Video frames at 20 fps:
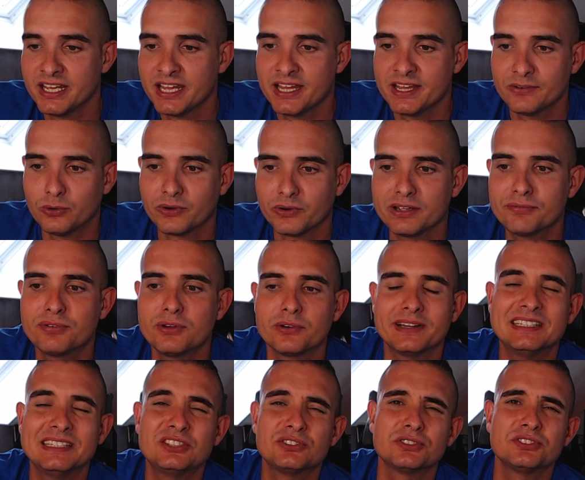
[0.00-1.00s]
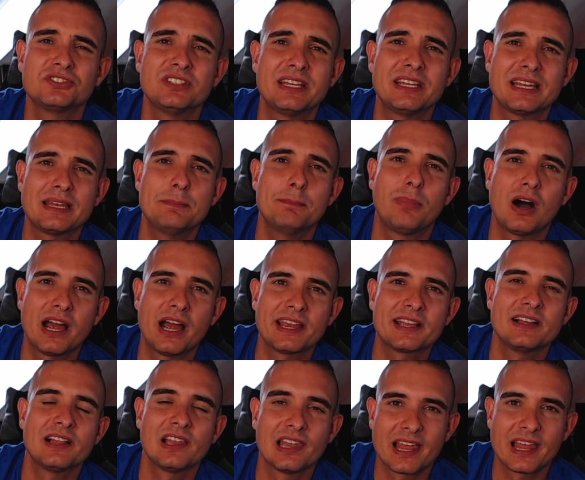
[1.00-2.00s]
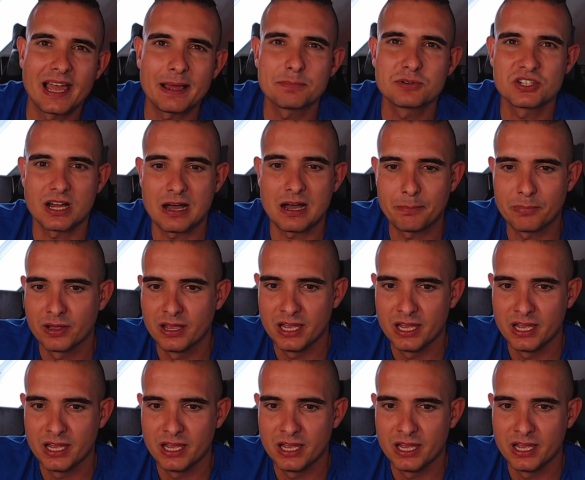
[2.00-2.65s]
Well, if you're interested in buying a laptop,